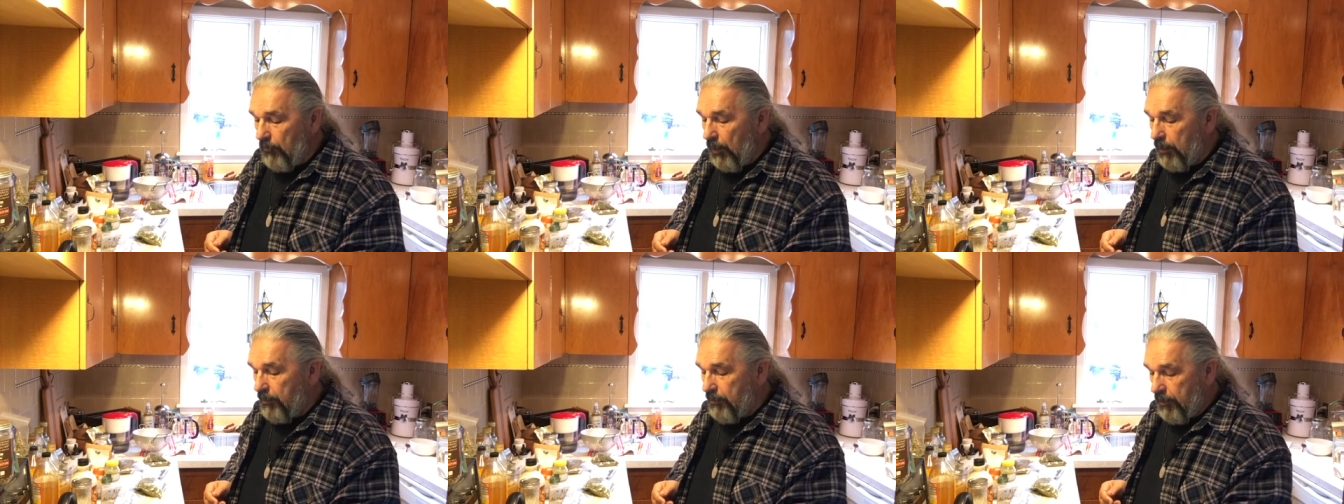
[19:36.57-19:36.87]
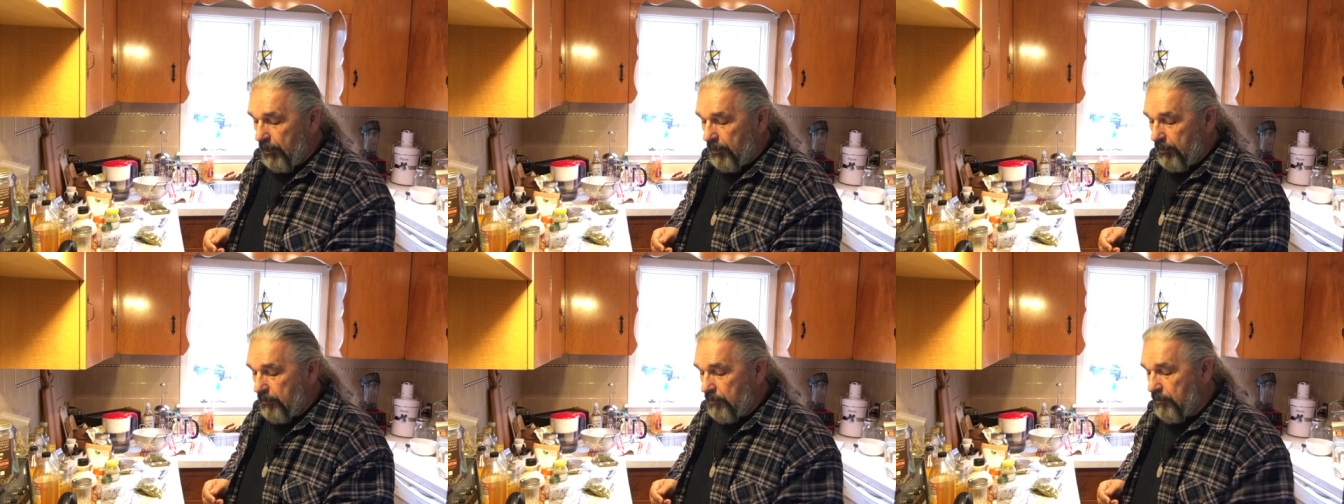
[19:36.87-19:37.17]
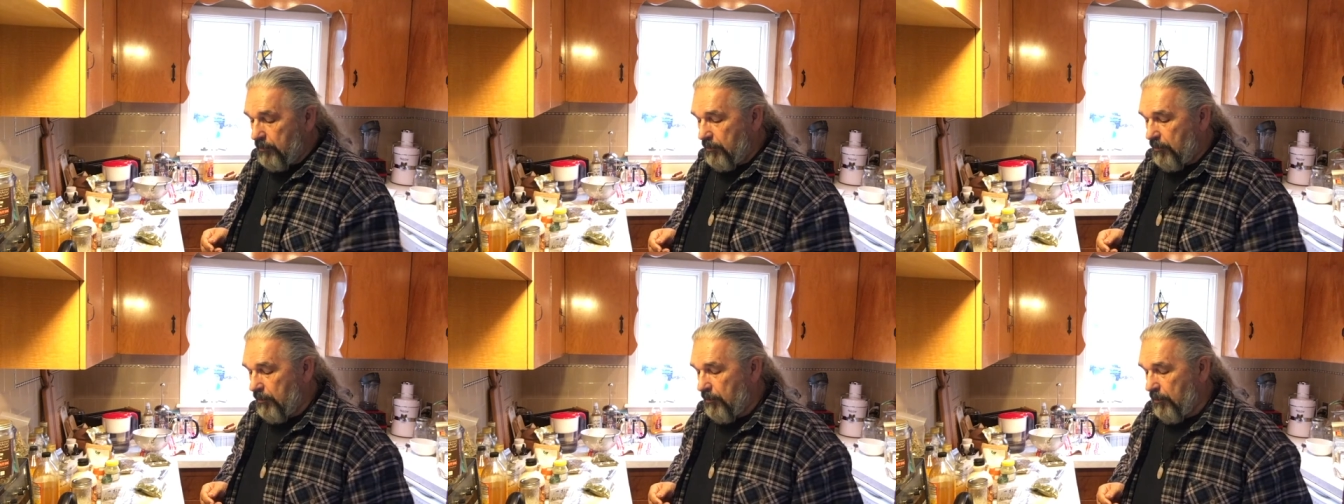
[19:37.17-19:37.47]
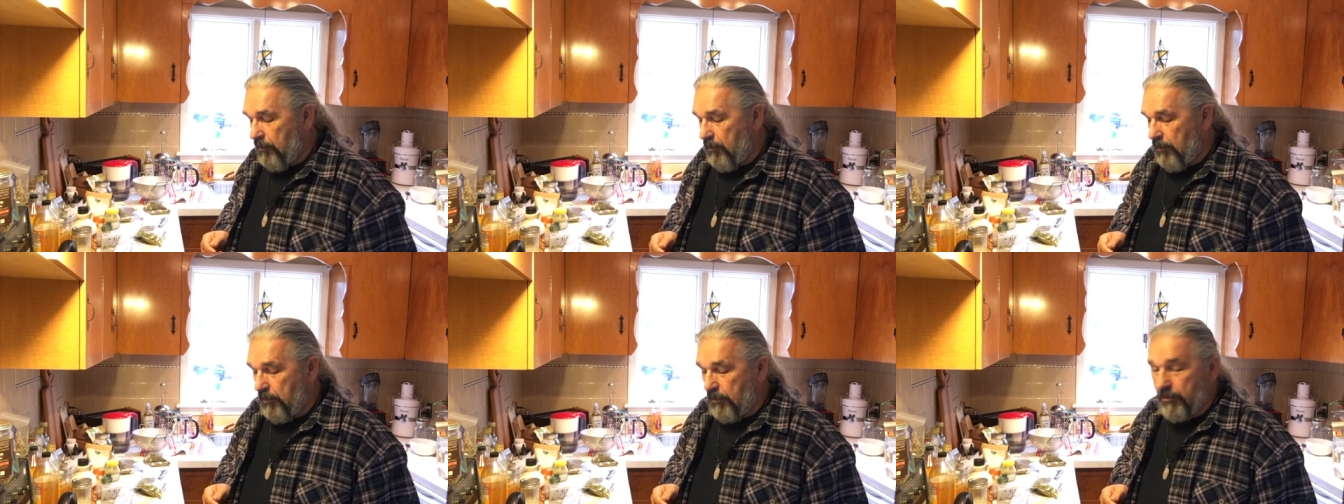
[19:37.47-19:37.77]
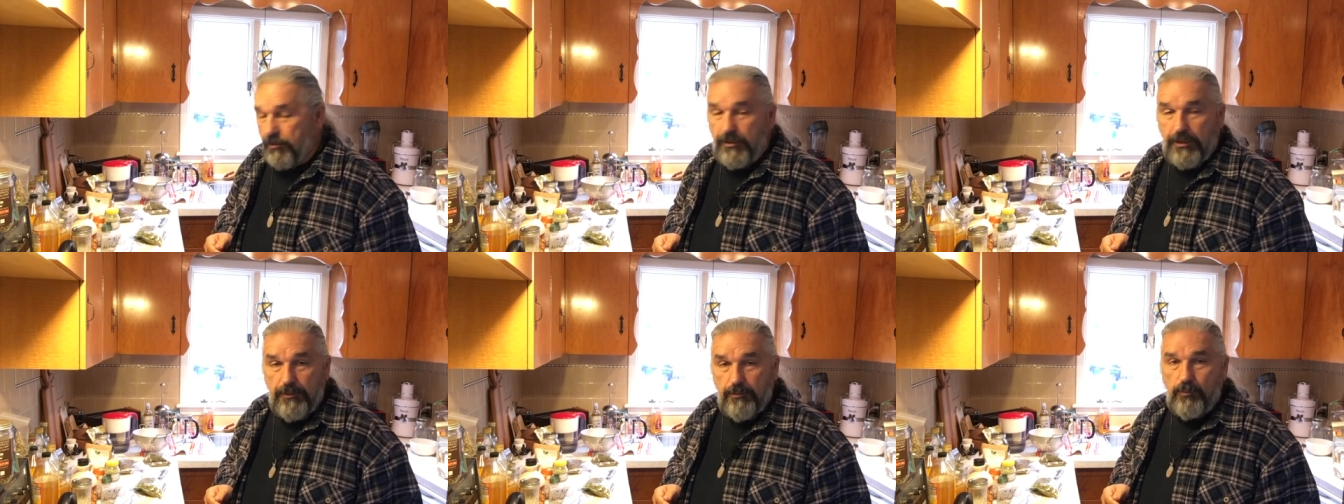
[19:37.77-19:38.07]
and then
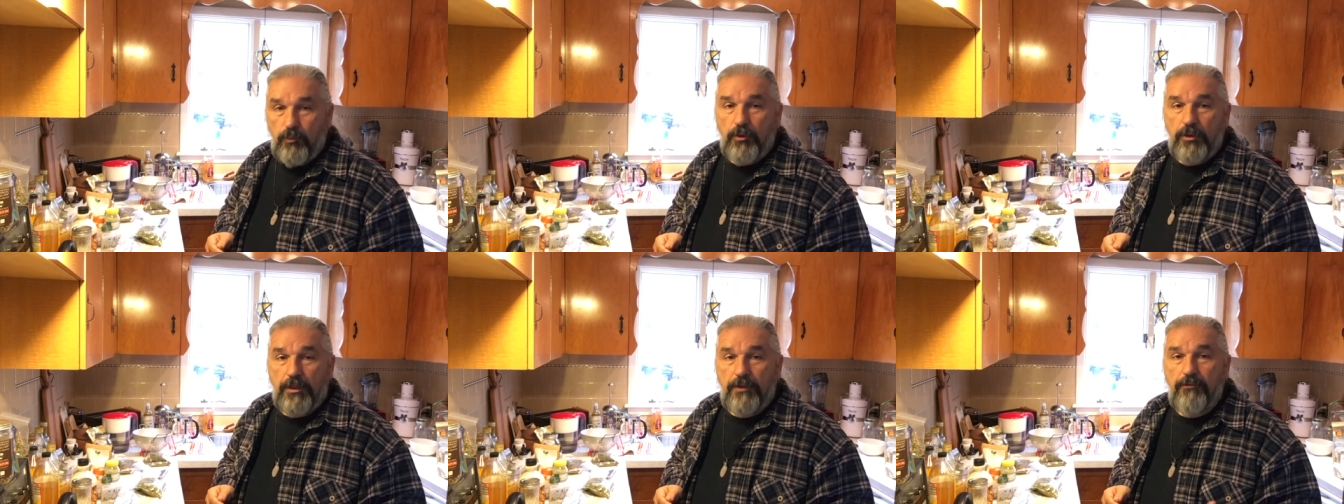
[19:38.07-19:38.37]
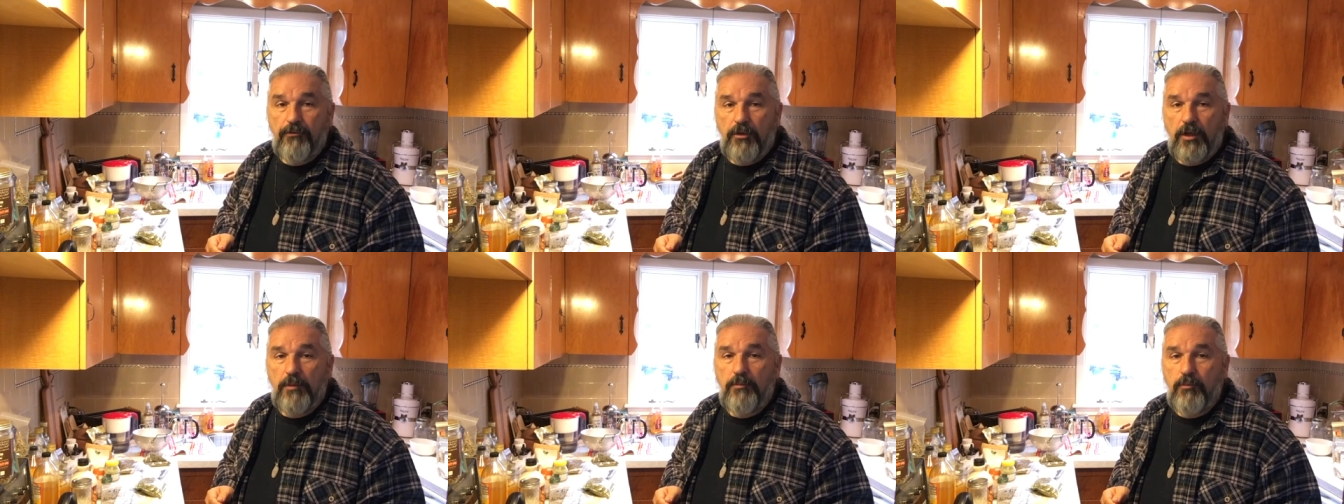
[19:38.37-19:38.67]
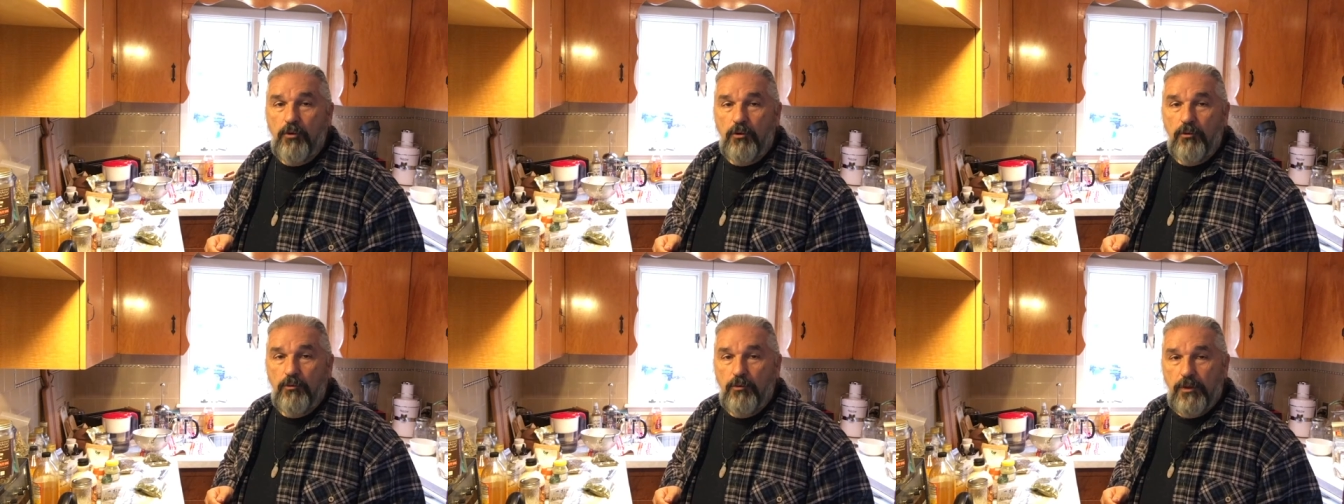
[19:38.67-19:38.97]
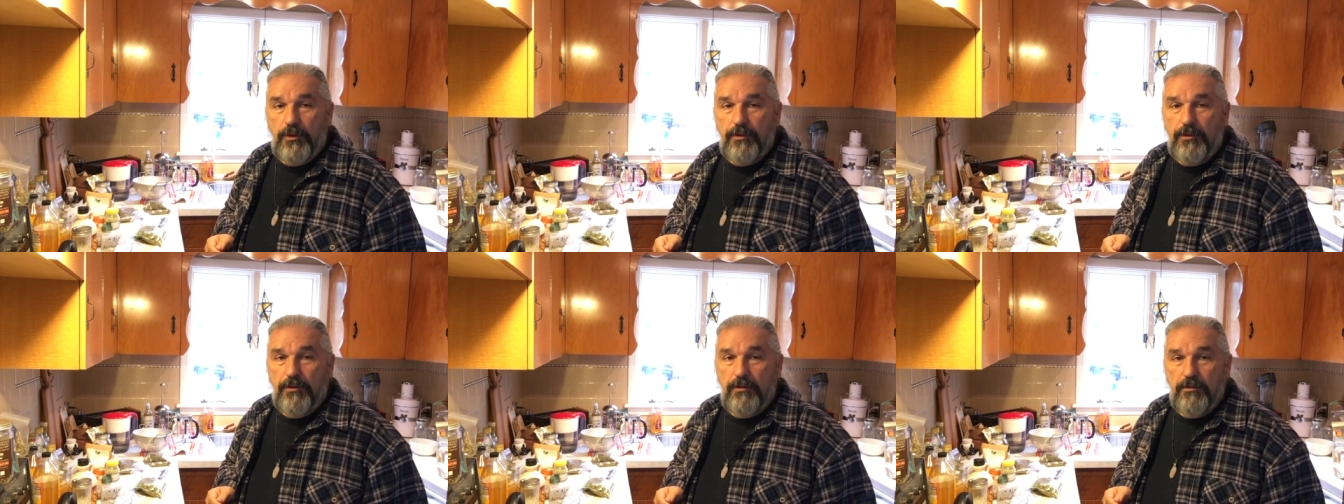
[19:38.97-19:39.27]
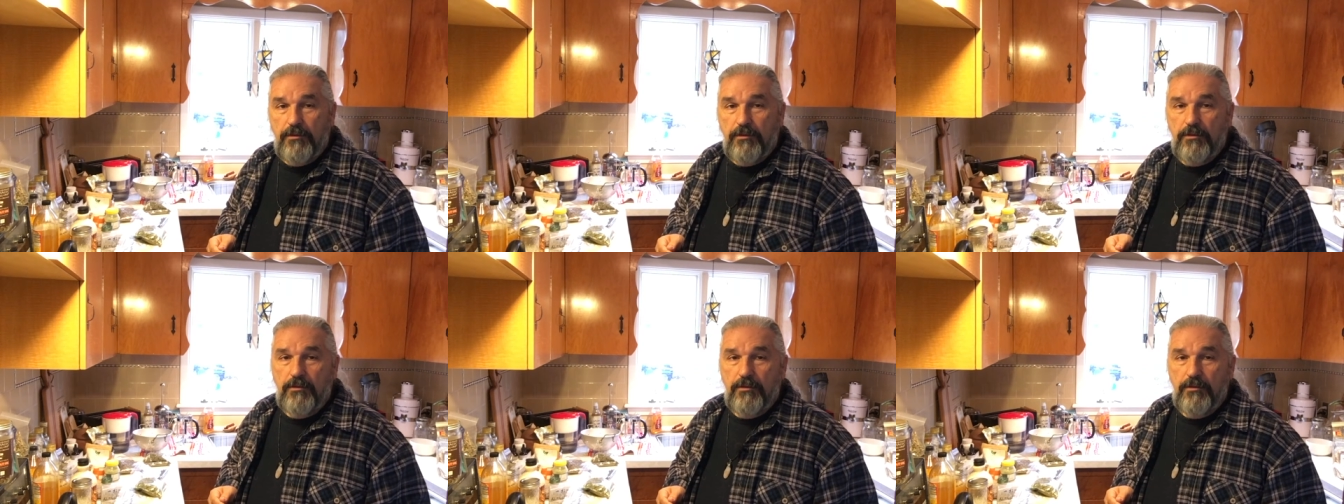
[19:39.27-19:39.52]
steep whatever I put with it,